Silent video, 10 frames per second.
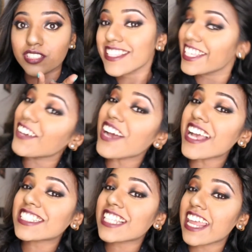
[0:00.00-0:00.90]
See you
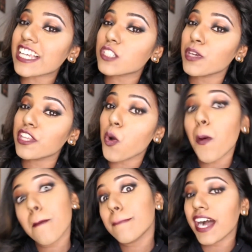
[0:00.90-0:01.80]
guys in the next video.
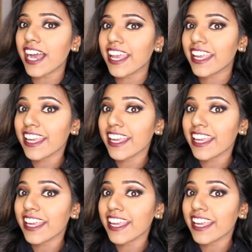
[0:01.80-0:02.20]
Bye.